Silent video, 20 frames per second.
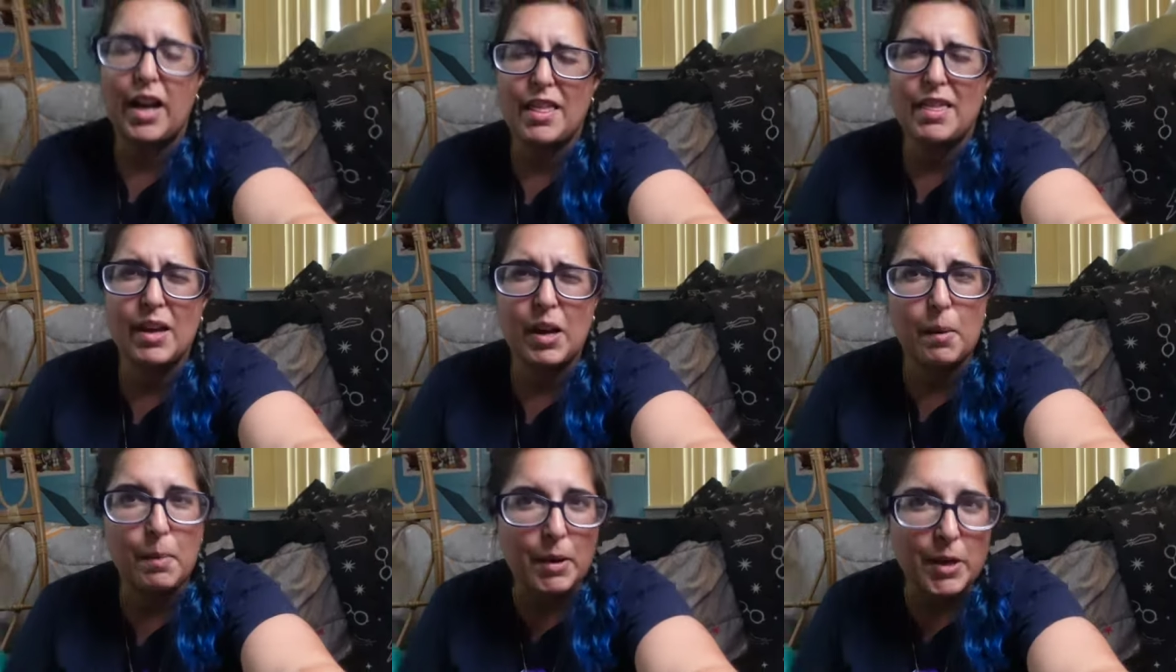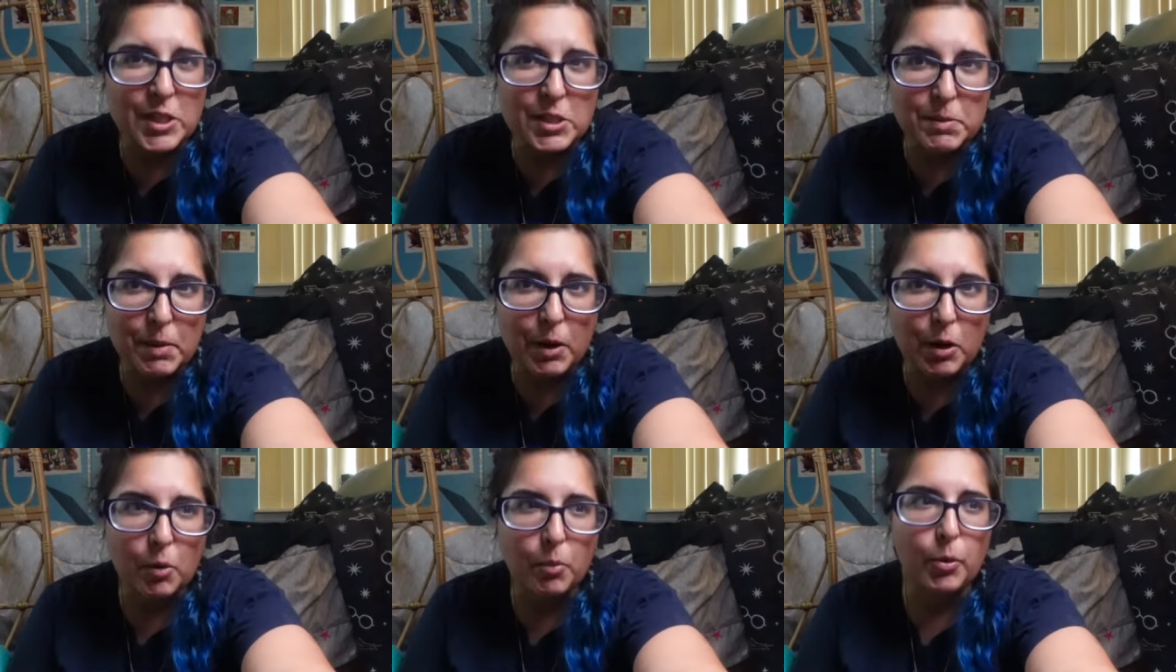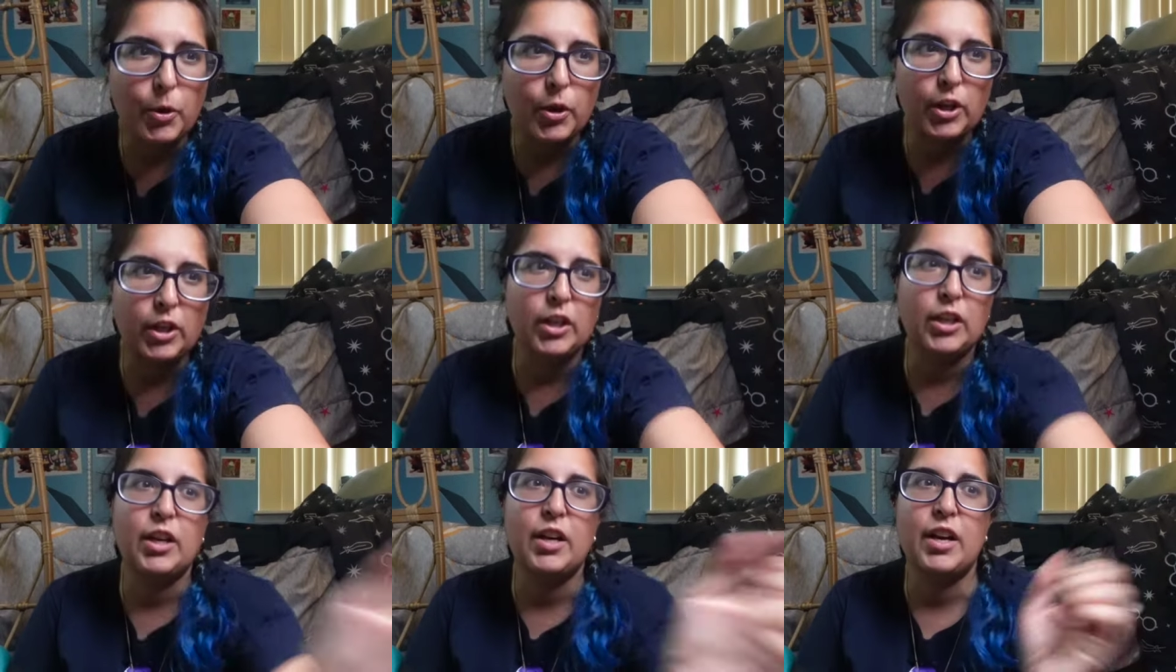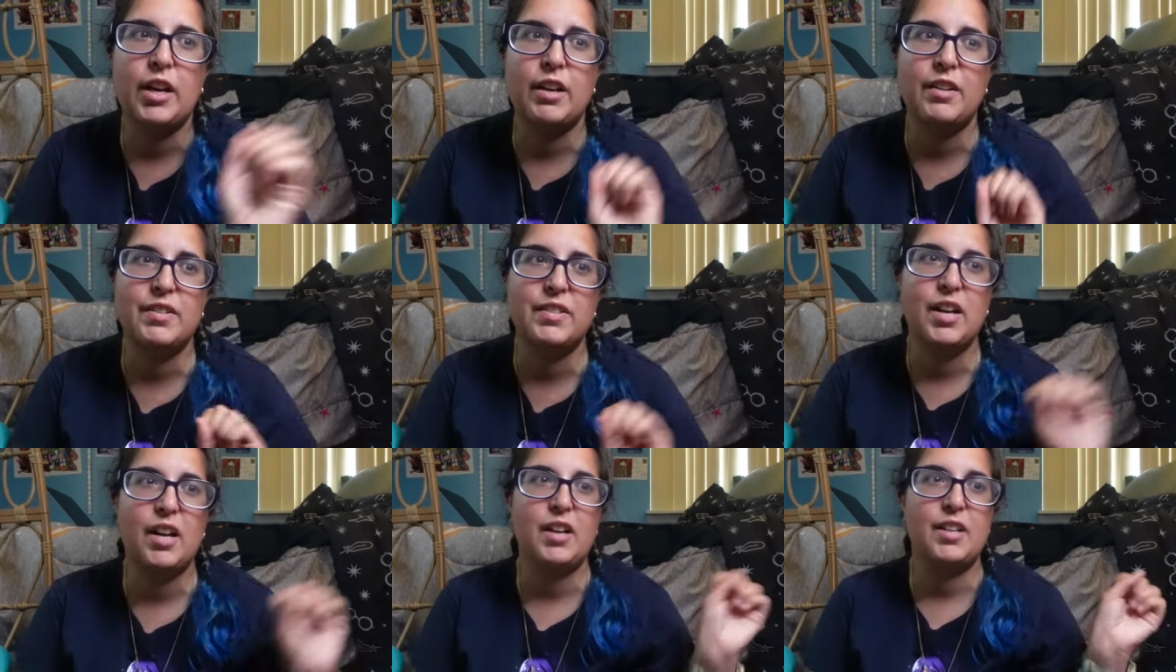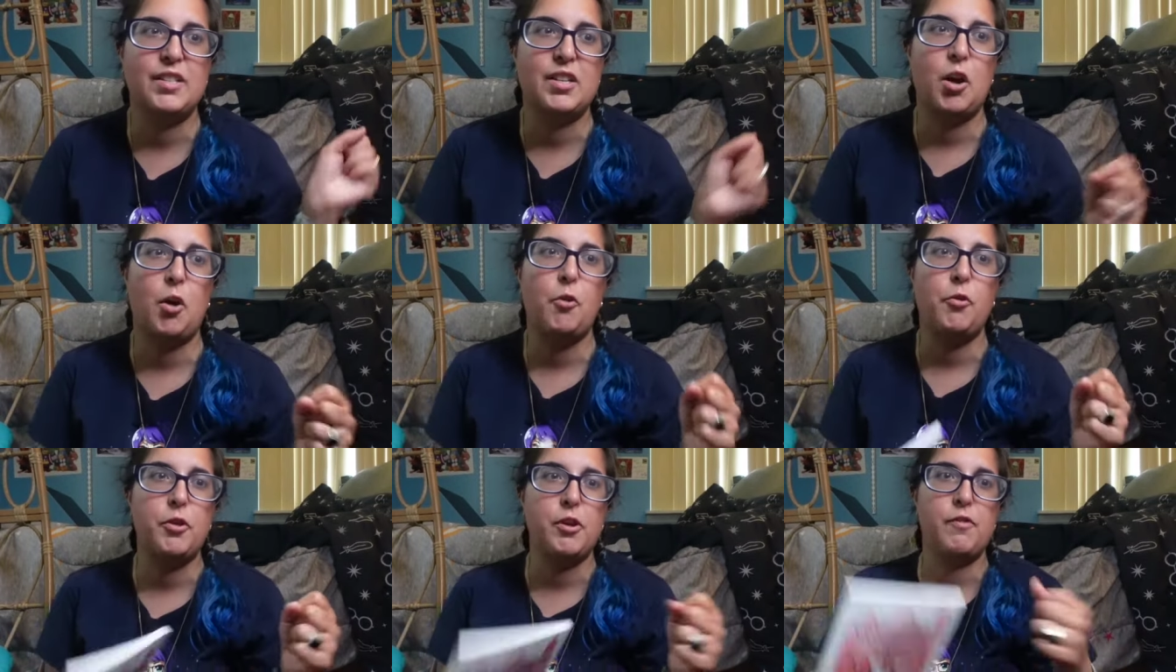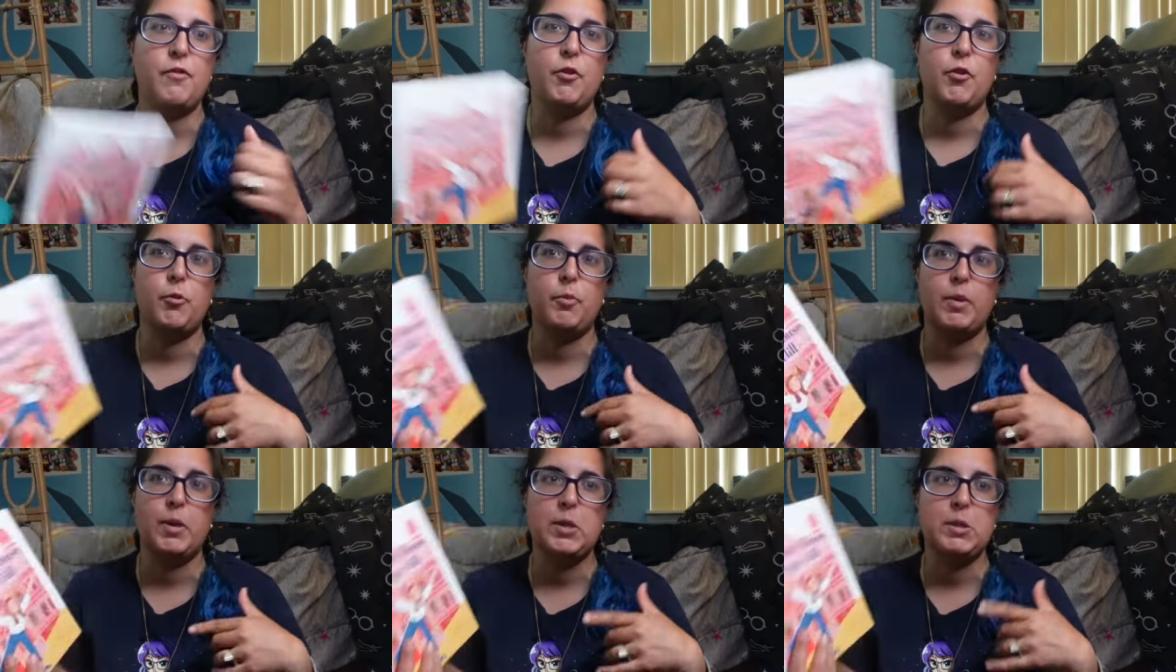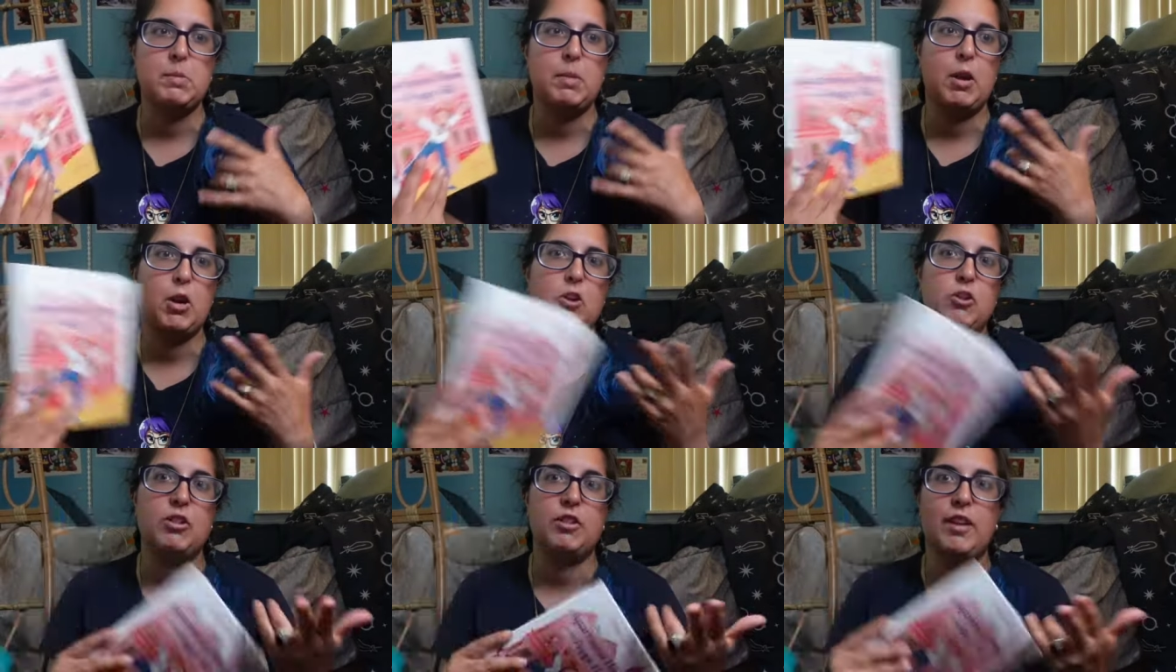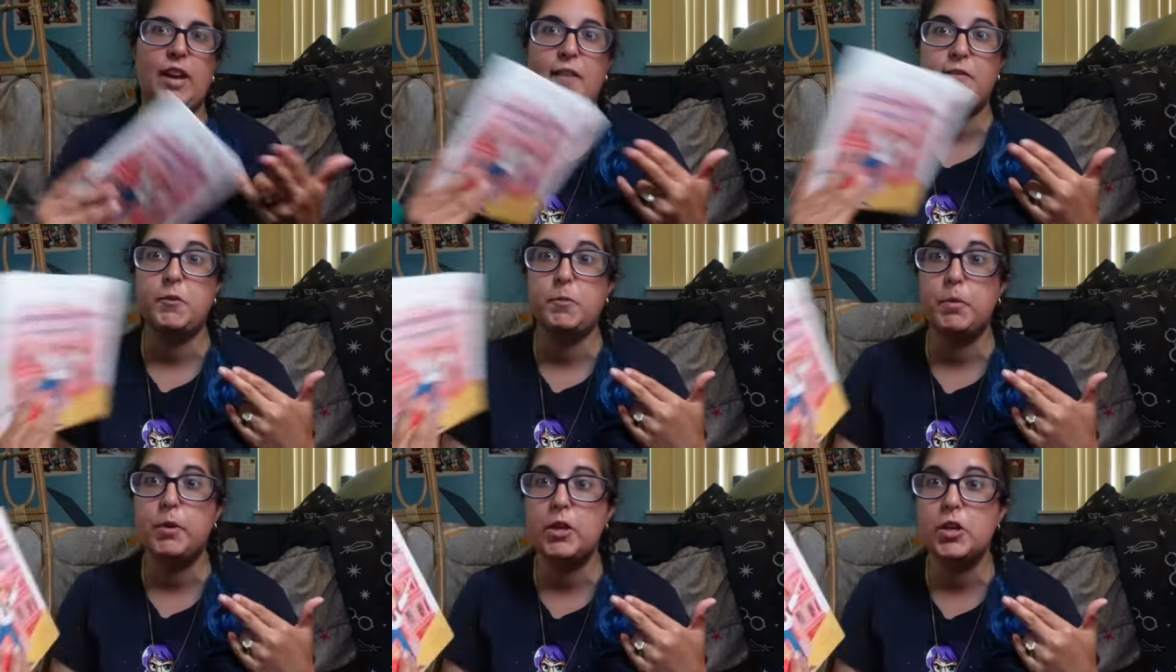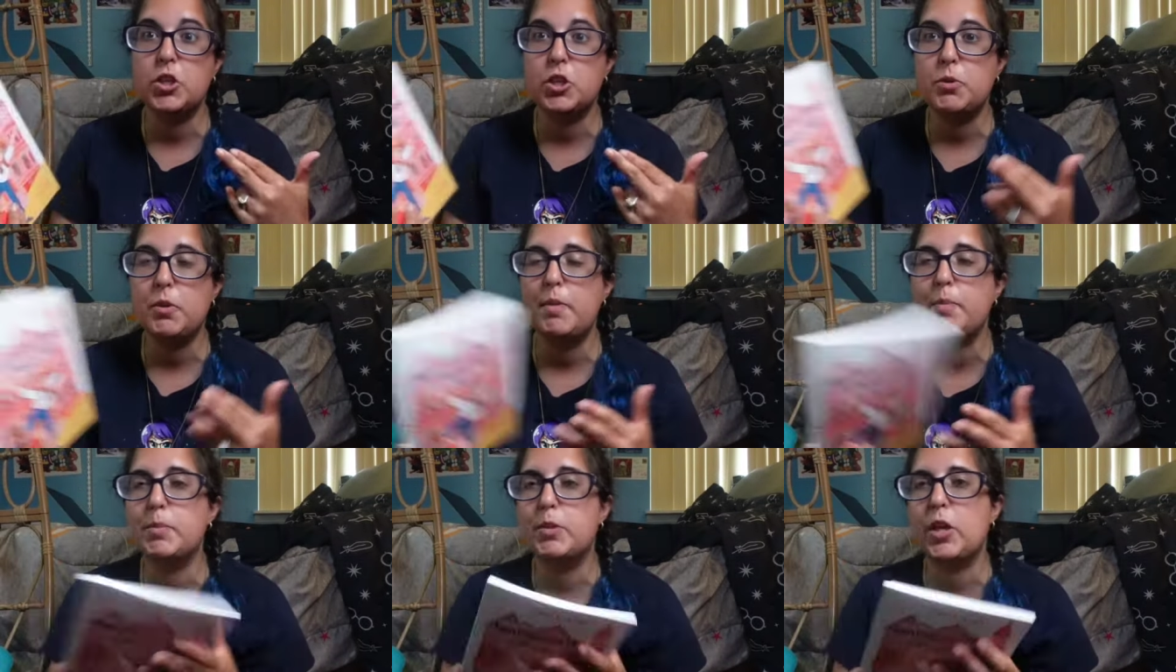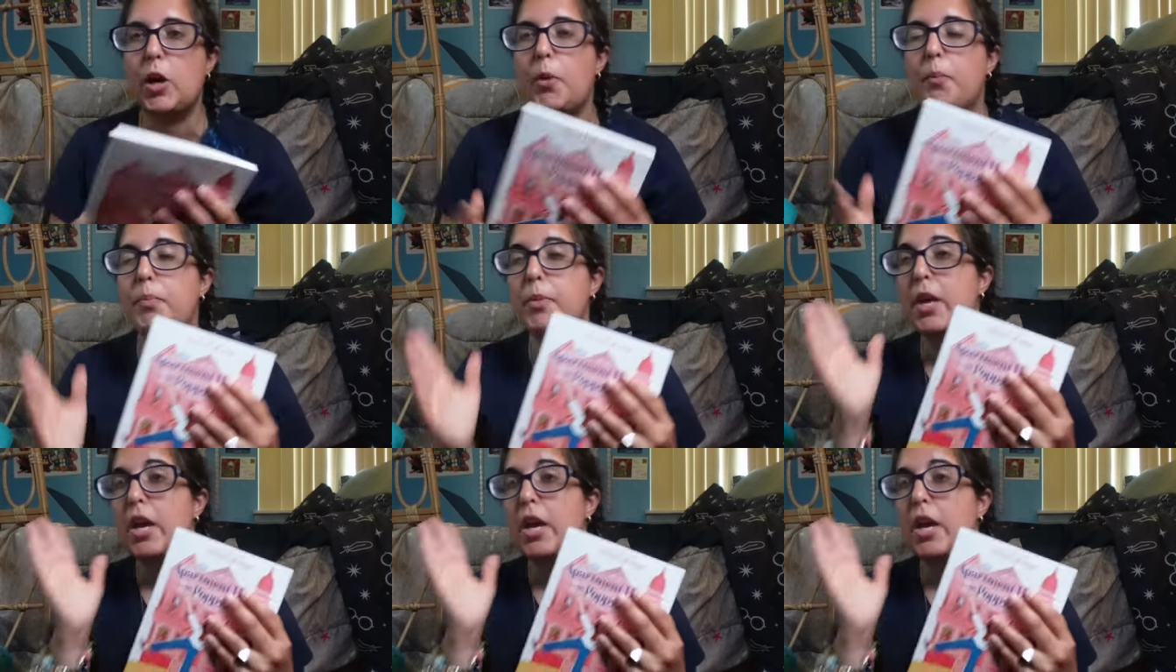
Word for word: I think, a pacemaker put in, and he's not as healthy for the pacemaker that they have to put into him. So